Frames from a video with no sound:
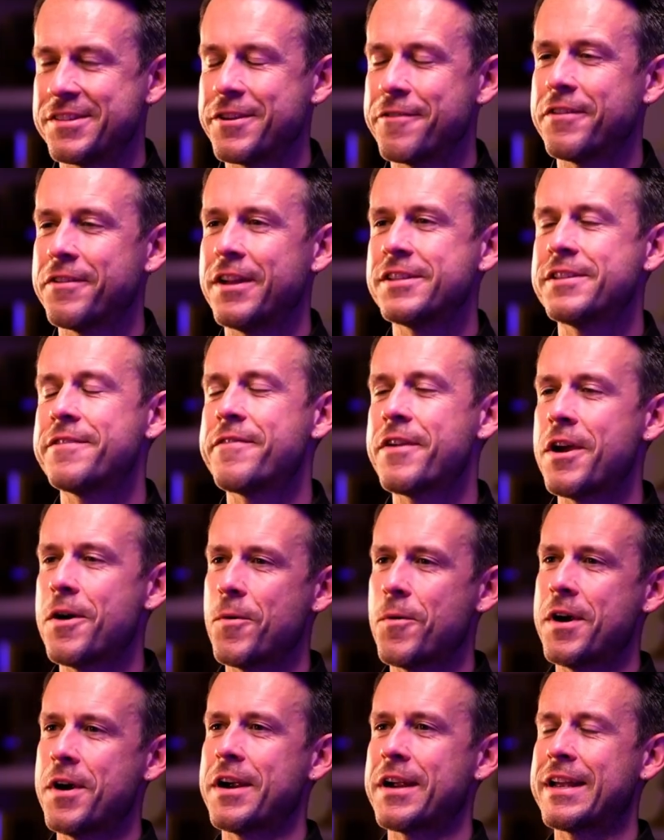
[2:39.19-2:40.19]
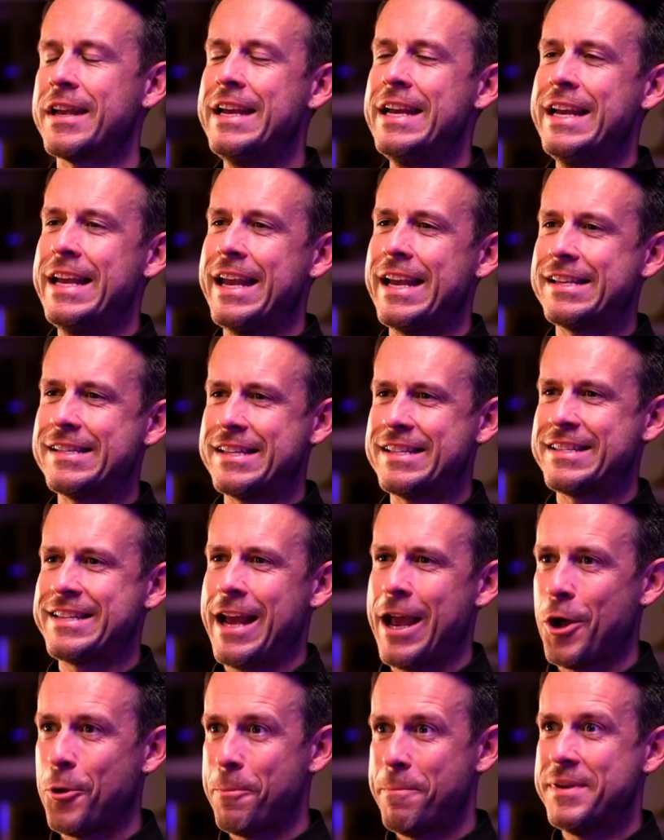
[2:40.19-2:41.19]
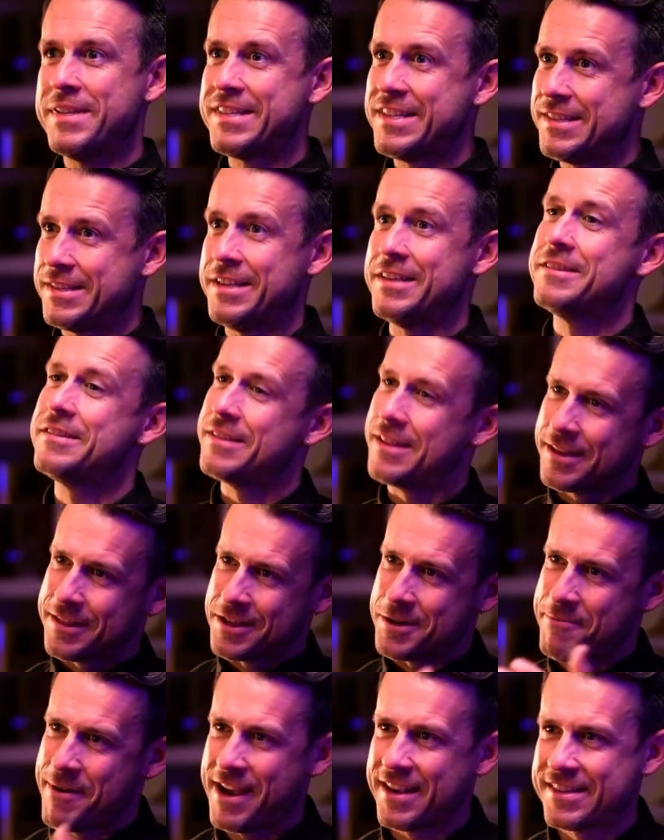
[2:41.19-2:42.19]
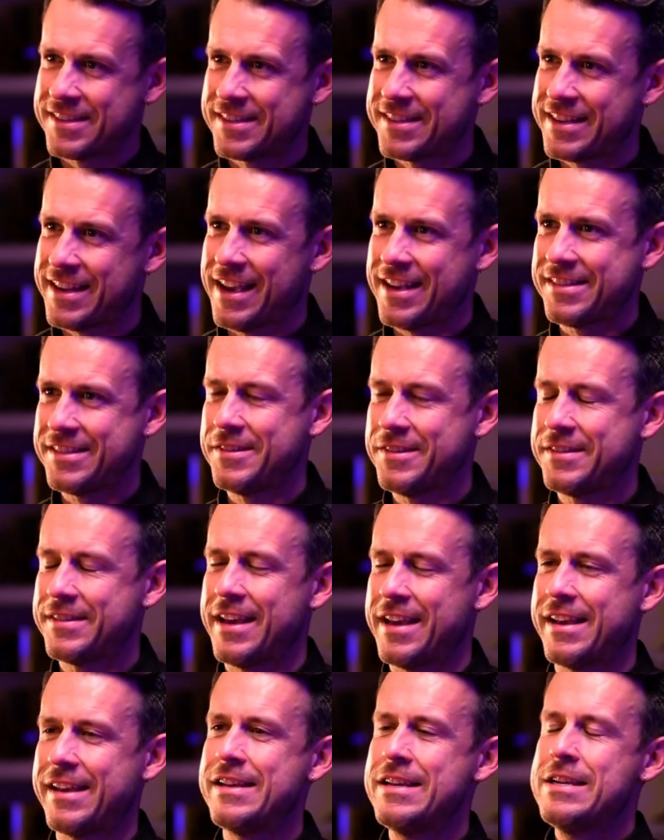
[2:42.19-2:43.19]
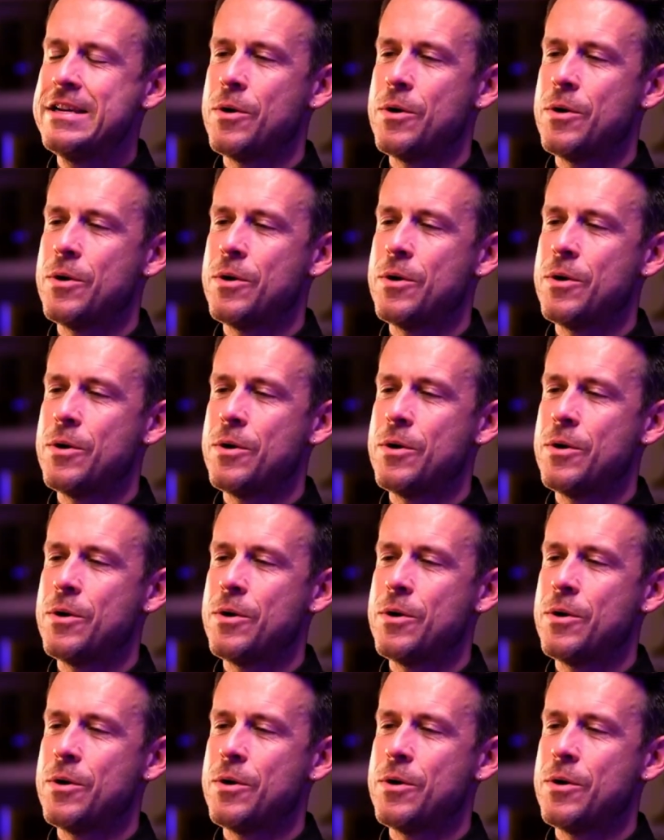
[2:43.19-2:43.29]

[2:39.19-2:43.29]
Philosophy at Work exists to help businesses think their best, as you say.